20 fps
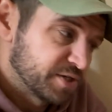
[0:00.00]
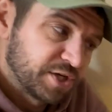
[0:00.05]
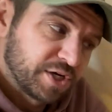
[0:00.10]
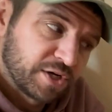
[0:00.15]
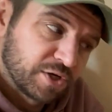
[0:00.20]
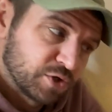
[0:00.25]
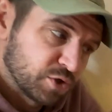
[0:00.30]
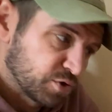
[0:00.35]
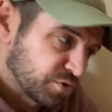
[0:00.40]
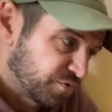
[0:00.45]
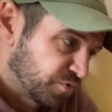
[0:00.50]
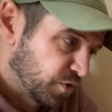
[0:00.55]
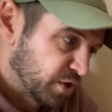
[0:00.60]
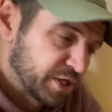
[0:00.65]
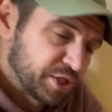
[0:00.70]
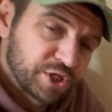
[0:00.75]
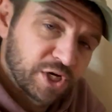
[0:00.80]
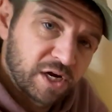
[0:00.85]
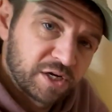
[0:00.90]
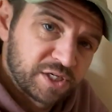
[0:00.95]
You can just fully
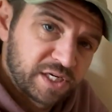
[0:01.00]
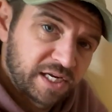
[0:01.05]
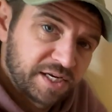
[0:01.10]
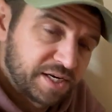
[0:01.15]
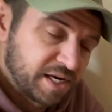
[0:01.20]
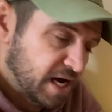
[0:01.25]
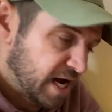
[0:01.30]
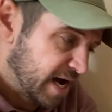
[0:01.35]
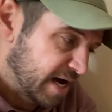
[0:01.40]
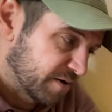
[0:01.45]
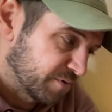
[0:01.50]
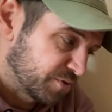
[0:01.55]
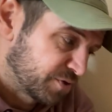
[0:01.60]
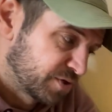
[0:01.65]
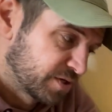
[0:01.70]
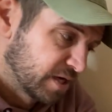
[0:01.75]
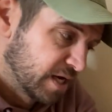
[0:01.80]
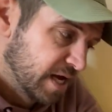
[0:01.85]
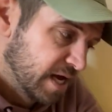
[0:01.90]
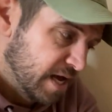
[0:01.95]
charge it in your
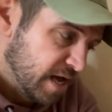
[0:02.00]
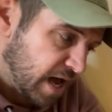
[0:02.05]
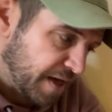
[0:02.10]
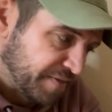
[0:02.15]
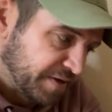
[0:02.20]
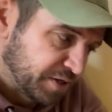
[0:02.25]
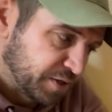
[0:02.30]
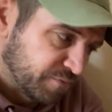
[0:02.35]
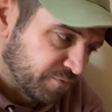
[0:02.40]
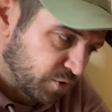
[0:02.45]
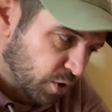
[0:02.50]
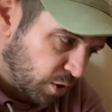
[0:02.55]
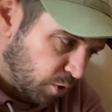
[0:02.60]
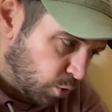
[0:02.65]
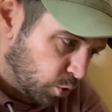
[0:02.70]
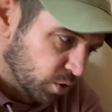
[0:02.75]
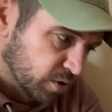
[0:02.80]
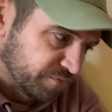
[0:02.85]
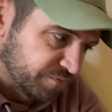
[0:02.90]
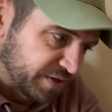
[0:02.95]
house, and then you've got
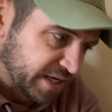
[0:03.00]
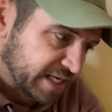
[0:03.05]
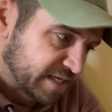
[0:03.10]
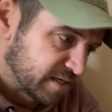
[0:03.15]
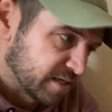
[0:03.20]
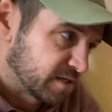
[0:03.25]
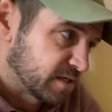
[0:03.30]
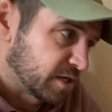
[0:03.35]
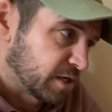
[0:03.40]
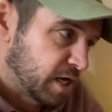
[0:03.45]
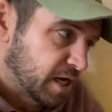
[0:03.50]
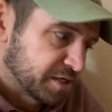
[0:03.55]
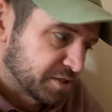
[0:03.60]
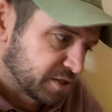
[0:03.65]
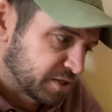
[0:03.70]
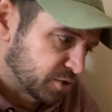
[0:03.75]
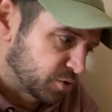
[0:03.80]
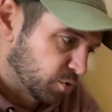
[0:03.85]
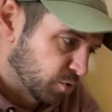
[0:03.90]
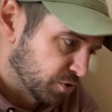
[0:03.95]
all of this as a
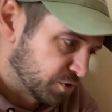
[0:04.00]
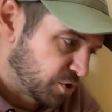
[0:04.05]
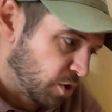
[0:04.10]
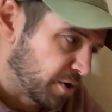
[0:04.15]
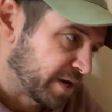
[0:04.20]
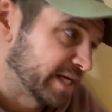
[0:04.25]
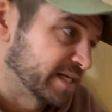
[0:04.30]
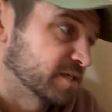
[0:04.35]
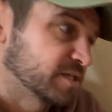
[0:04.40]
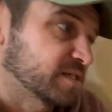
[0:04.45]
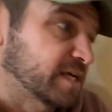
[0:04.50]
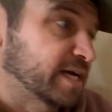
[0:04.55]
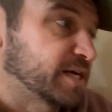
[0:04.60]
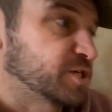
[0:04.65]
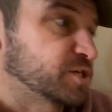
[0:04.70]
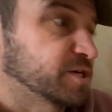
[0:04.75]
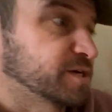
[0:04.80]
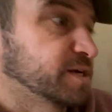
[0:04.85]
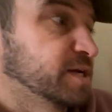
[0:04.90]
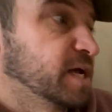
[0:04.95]
sort of docking
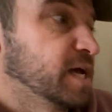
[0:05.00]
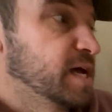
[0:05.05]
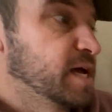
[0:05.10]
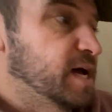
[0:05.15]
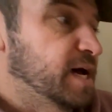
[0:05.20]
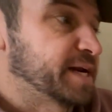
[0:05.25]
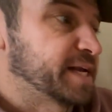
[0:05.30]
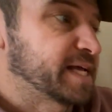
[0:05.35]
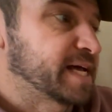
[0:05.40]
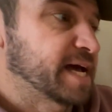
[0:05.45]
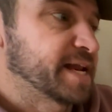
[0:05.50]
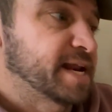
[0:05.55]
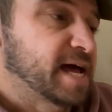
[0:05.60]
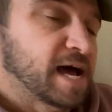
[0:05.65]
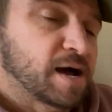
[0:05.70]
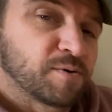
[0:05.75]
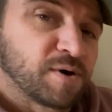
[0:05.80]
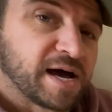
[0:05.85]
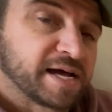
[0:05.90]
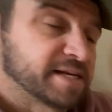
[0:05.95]
station. And again,
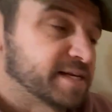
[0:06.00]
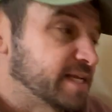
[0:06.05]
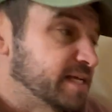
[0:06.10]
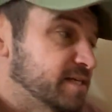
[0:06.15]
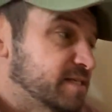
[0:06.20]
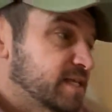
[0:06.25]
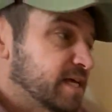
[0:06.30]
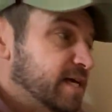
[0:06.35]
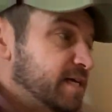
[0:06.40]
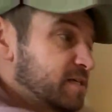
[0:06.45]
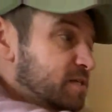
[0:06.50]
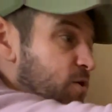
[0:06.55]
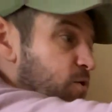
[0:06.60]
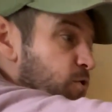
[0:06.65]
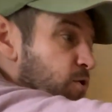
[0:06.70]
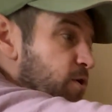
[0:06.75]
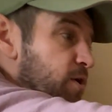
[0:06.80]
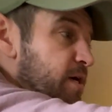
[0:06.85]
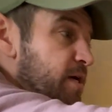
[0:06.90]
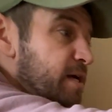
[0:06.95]
how handy is this?
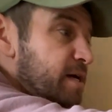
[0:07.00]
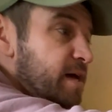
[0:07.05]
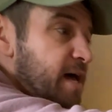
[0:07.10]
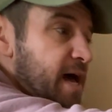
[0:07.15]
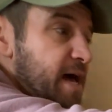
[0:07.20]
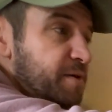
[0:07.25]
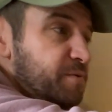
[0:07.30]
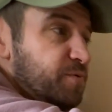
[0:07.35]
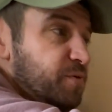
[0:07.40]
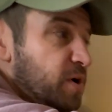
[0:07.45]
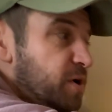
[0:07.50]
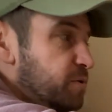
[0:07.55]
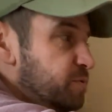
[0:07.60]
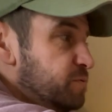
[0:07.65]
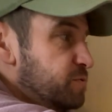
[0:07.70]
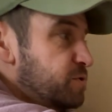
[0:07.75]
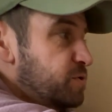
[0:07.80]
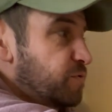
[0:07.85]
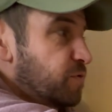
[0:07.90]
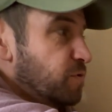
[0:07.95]
Look,
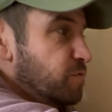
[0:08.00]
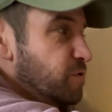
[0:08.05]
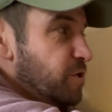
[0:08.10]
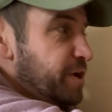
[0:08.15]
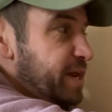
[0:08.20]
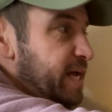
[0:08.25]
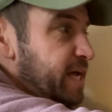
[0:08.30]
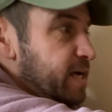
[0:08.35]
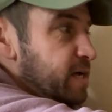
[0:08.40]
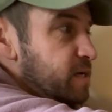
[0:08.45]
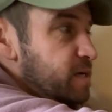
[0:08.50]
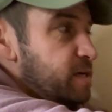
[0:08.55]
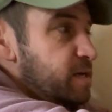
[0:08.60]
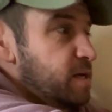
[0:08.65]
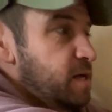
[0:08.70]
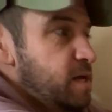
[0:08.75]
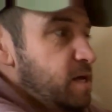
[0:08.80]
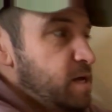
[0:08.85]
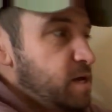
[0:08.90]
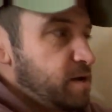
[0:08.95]
headphones for running,
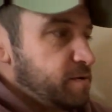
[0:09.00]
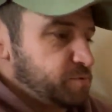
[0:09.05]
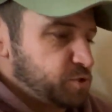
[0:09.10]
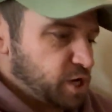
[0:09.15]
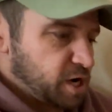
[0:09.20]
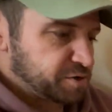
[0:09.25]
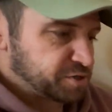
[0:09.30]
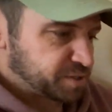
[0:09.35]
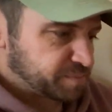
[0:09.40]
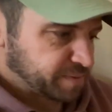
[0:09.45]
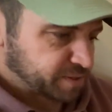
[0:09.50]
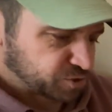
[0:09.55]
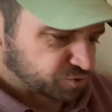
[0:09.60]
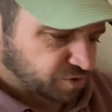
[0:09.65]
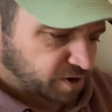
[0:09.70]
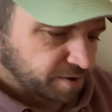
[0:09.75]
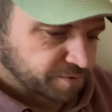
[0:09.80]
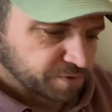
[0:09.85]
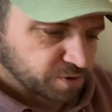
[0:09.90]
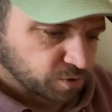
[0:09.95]
charging my
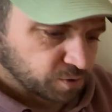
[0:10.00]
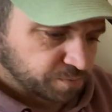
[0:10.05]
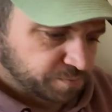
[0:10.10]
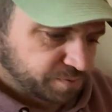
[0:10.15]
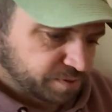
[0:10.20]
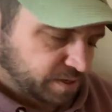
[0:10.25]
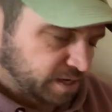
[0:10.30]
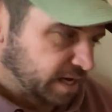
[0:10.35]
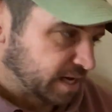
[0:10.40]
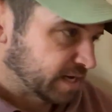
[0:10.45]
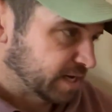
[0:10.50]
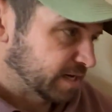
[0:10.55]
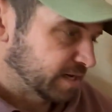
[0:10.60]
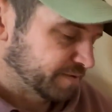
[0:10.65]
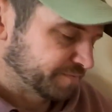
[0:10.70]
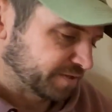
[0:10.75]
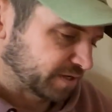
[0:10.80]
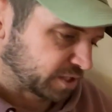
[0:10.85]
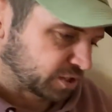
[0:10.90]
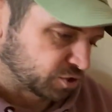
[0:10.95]
drone up,
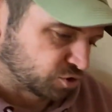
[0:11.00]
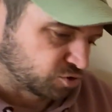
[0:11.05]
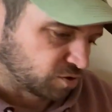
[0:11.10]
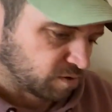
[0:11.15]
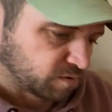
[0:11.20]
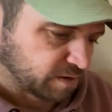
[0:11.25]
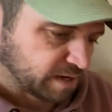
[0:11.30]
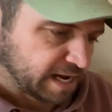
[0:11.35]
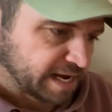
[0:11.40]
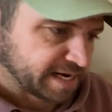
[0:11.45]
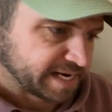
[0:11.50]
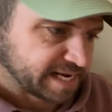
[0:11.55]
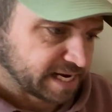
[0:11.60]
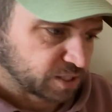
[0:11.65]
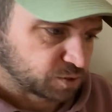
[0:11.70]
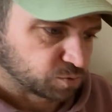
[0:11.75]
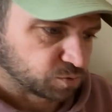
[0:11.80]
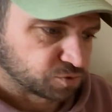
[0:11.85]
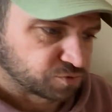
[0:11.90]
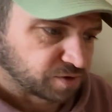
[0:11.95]
the controller and the
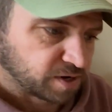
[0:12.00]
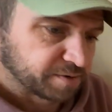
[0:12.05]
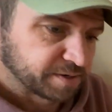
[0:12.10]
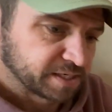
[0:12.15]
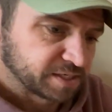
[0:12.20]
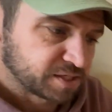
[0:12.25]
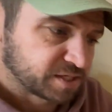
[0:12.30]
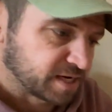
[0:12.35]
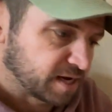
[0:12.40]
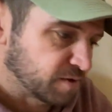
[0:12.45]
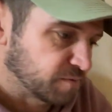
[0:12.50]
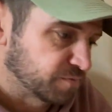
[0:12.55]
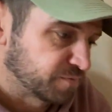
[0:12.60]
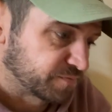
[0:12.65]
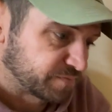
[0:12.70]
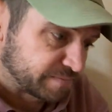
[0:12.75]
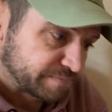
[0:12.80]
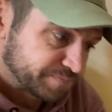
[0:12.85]
actual drone itself.